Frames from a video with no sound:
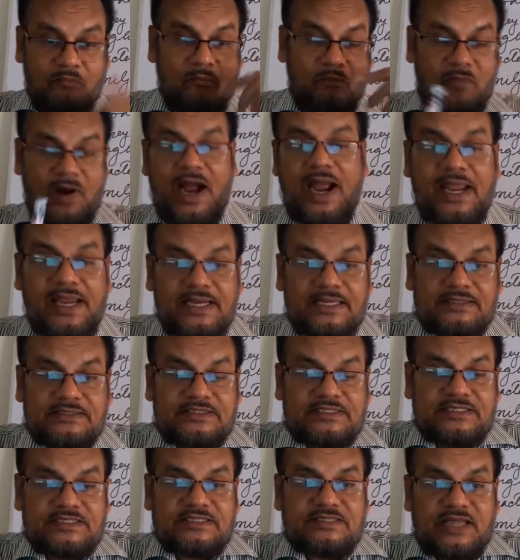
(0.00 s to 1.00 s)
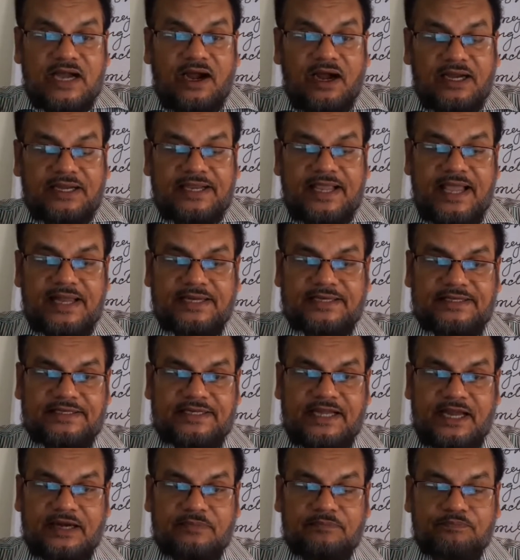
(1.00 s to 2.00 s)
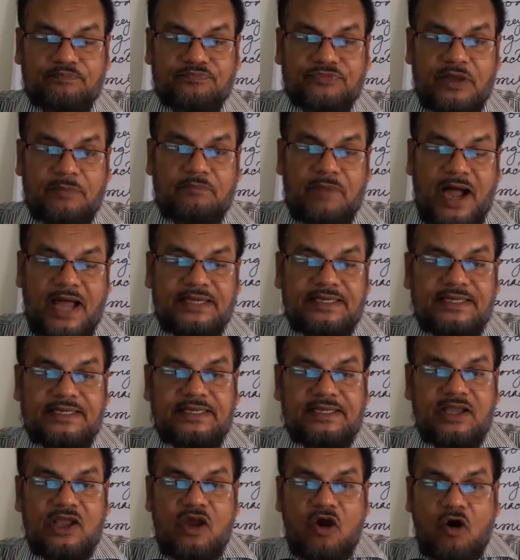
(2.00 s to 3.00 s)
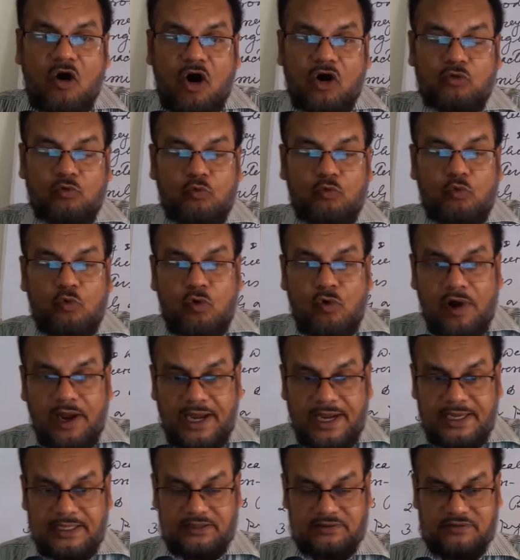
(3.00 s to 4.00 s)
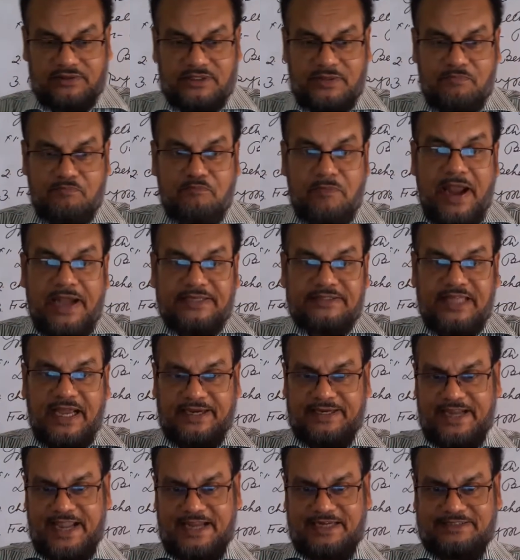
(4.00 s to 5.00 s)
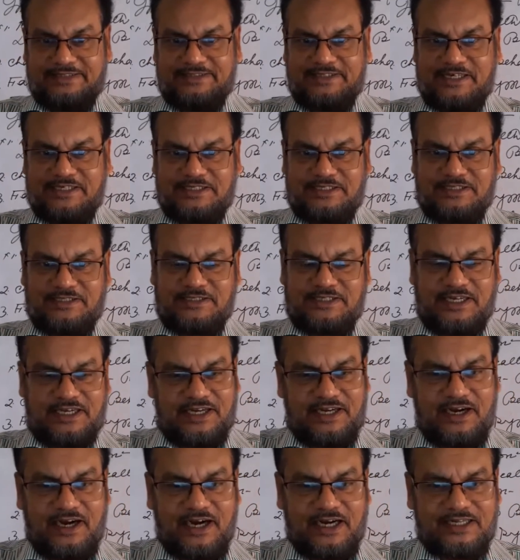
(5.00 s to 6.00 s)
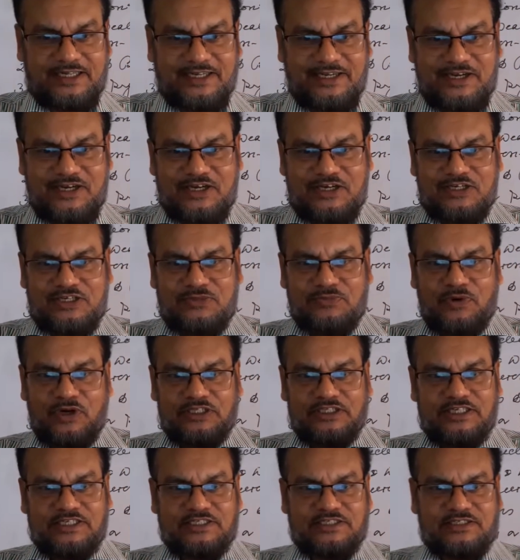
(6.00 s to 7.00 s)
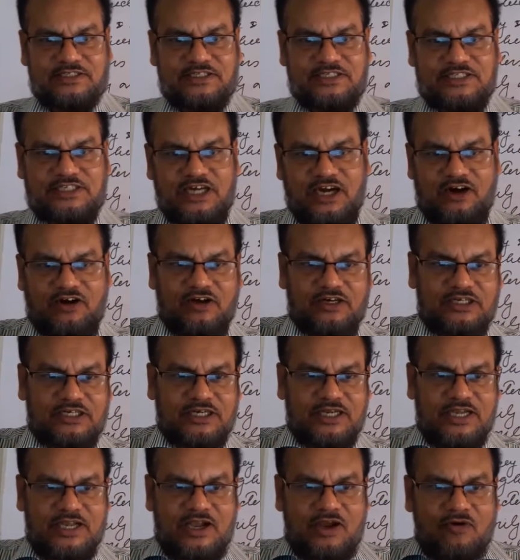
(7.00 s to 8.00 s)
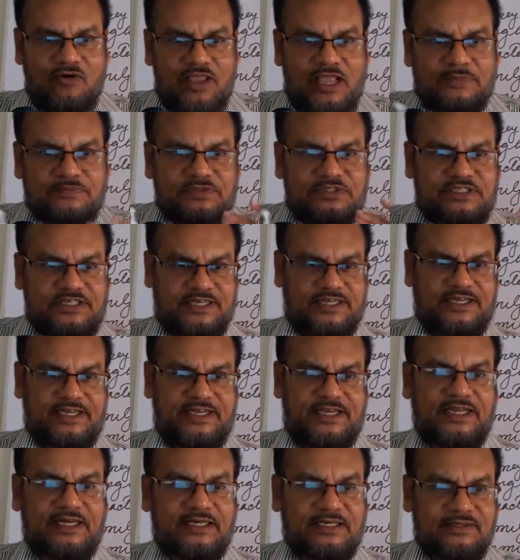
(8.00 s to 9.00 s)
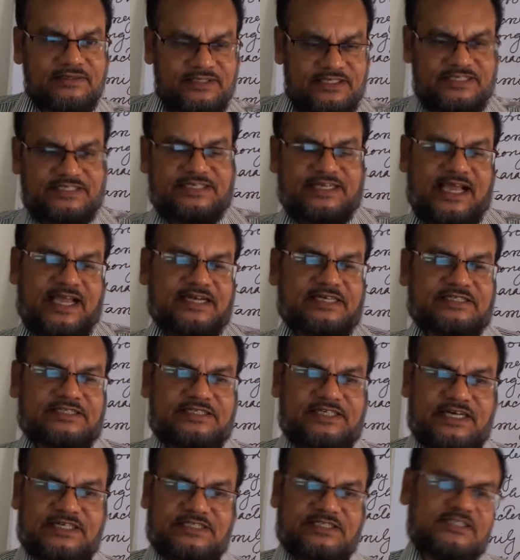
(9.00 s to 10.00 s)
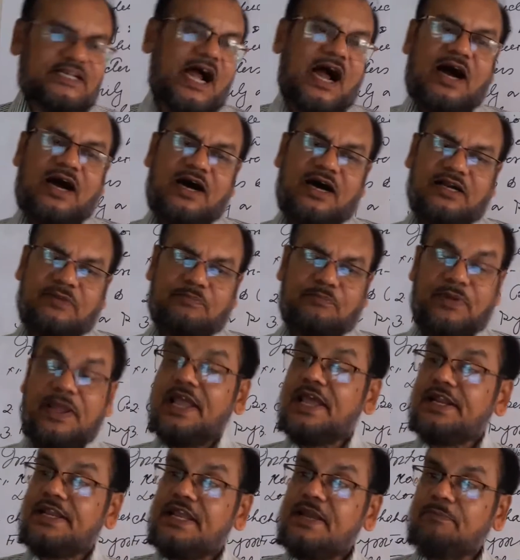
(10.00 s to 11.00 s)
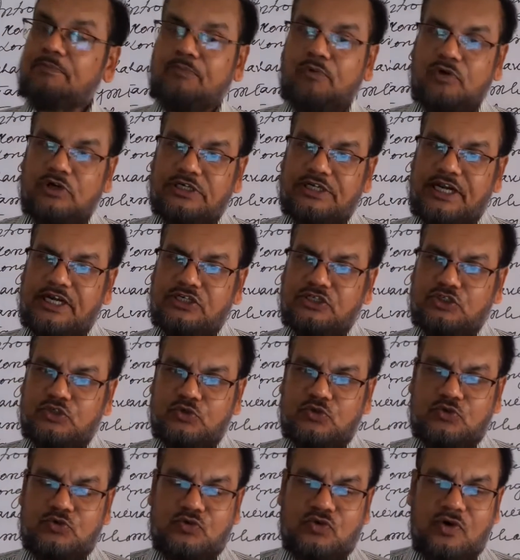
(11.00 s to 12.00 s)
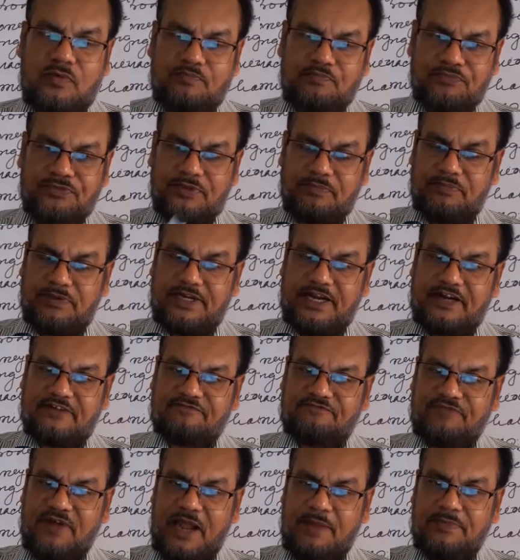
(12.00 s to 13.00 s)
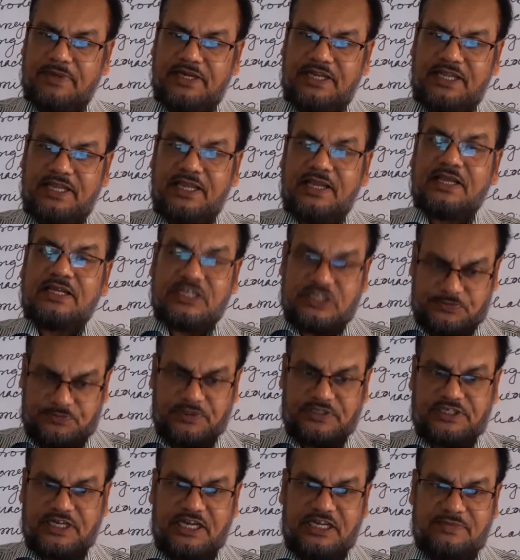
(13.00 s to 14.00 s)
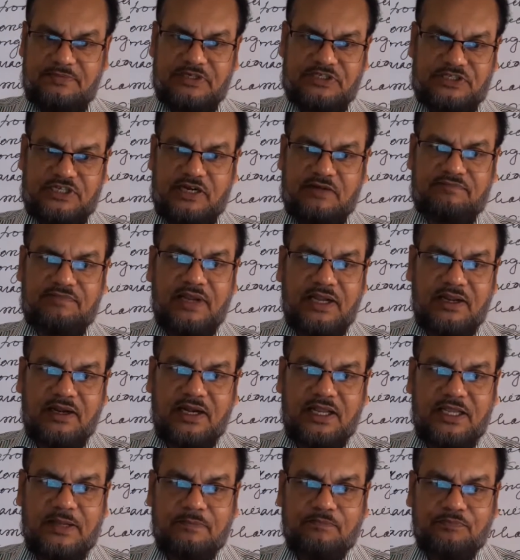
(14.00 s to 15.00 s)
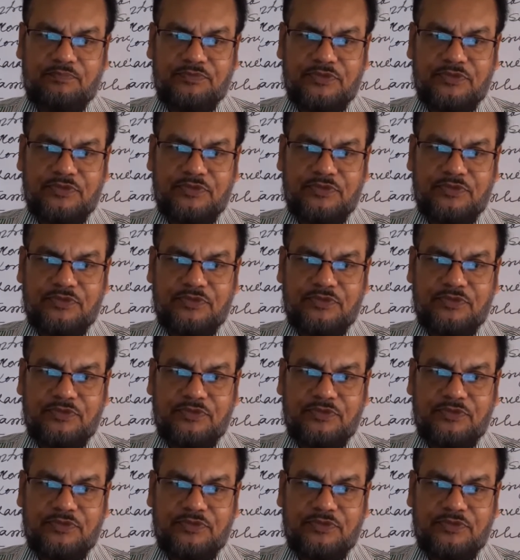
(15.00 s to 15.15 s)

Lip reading: minds the character. The money or wealth made the characters. Here, for this reason, we have seen these characters are very important to Bennet family, especially Mr. Bingley.